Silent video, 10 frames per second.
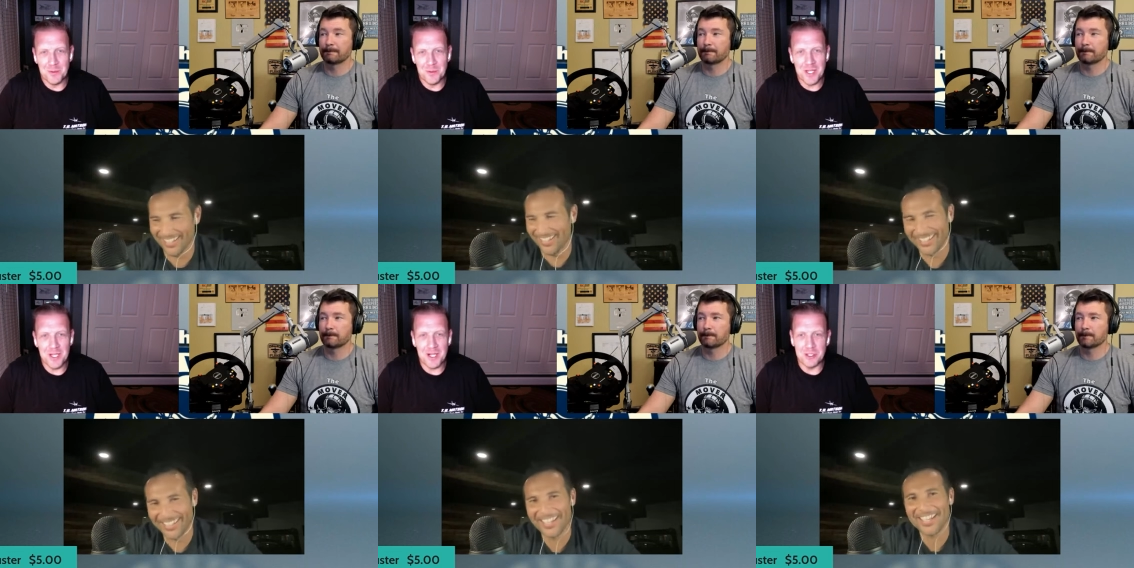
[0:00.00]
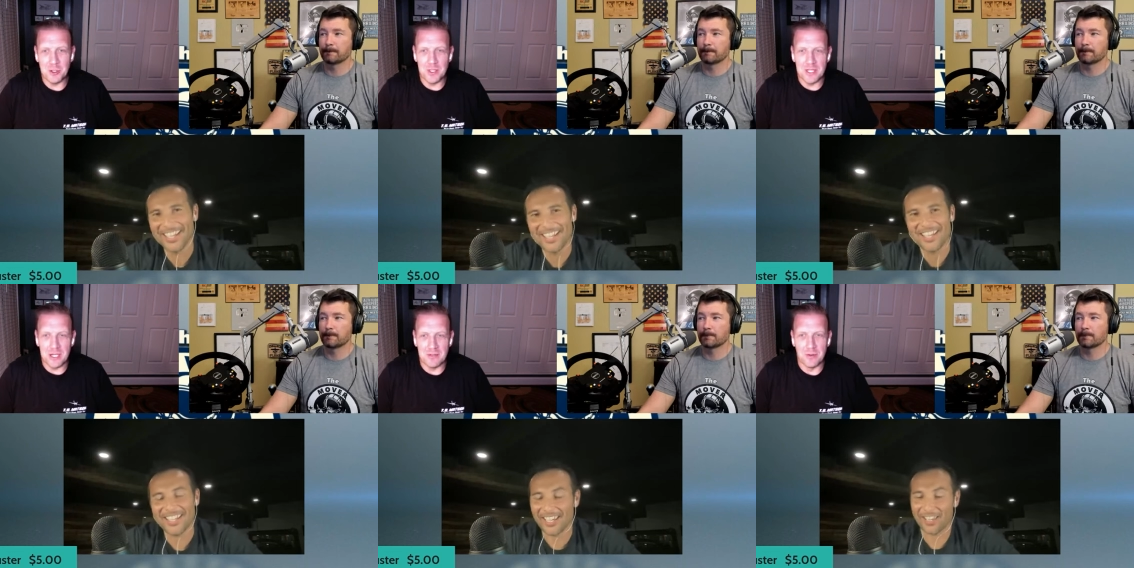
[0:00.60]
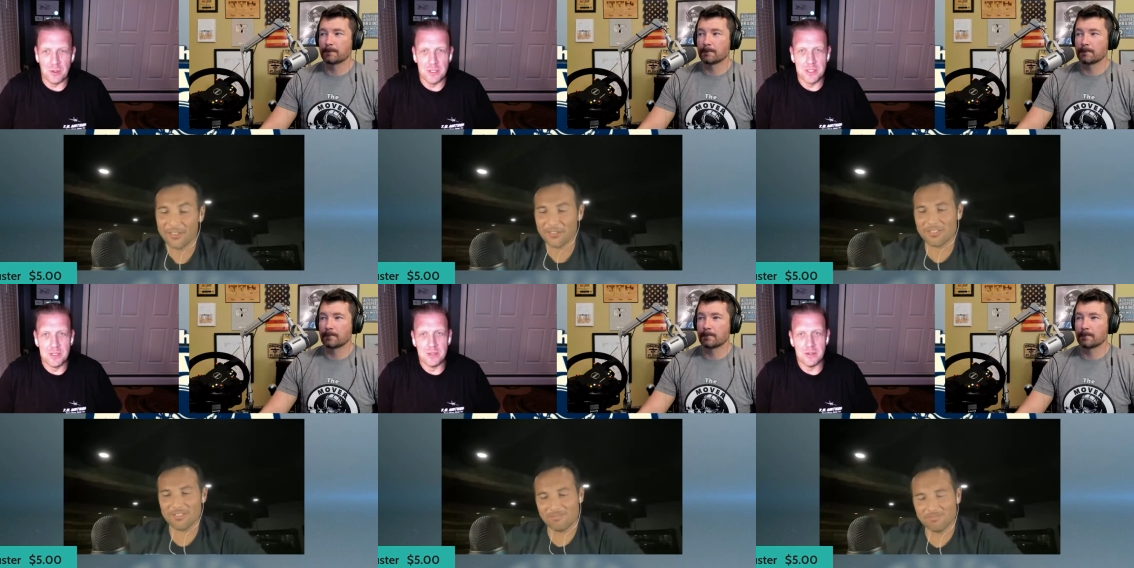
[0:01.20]
Speaker 1: Why didn't I join the Air Force? Yeah,
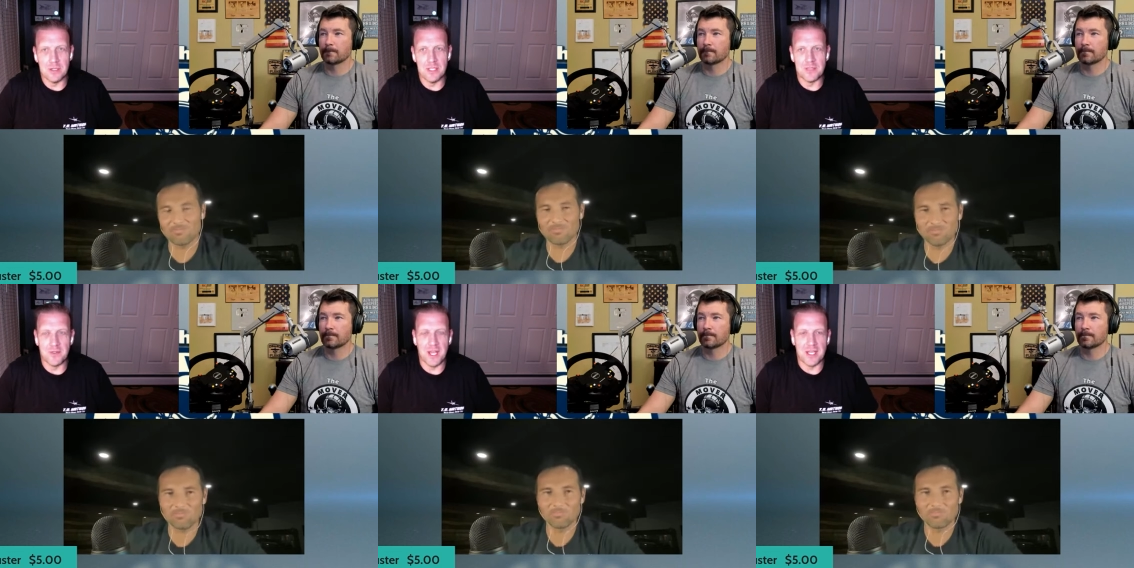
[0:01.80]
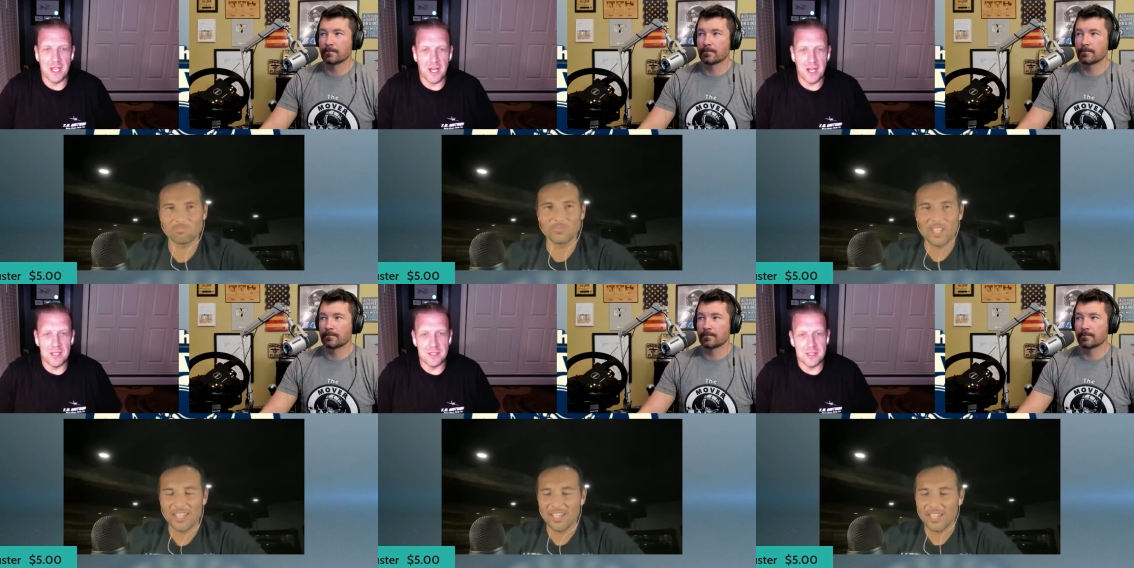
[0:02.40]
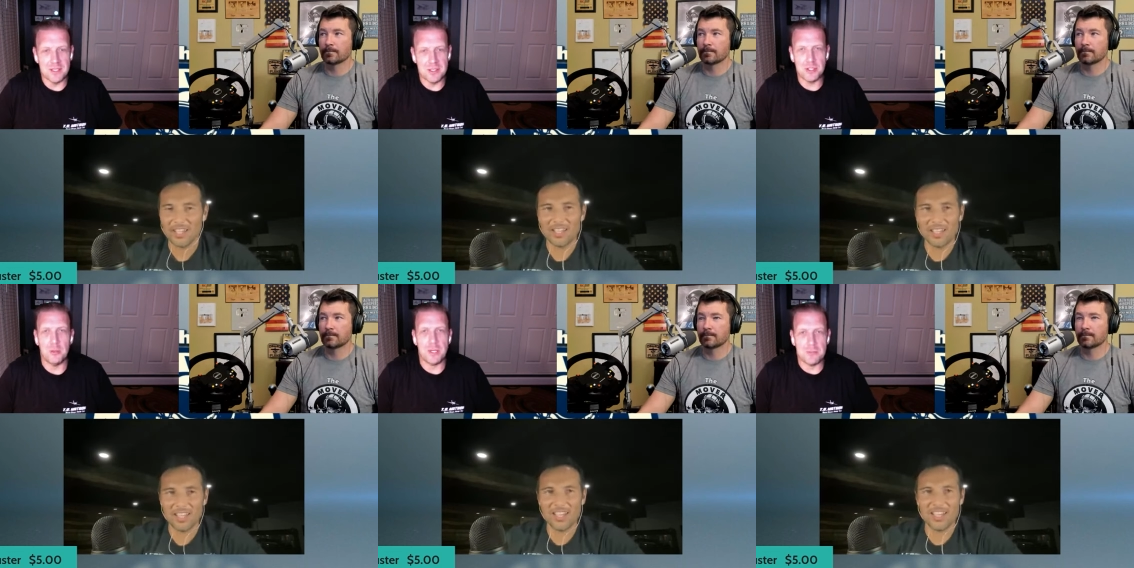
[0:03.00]
was, or at least fly CODs.
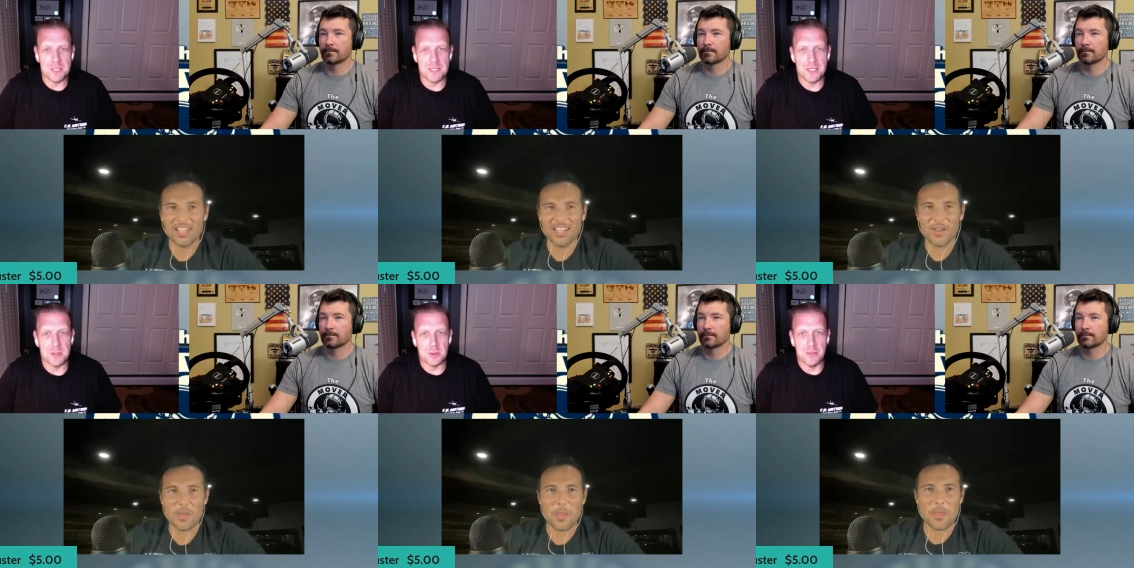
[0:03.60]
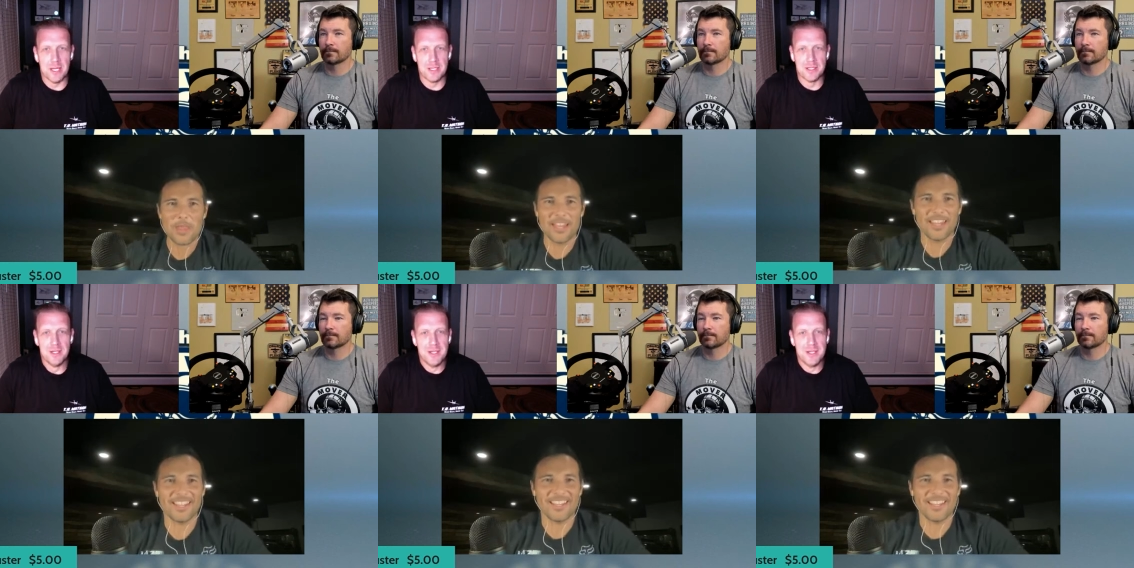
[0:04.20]
So many mistakes were made.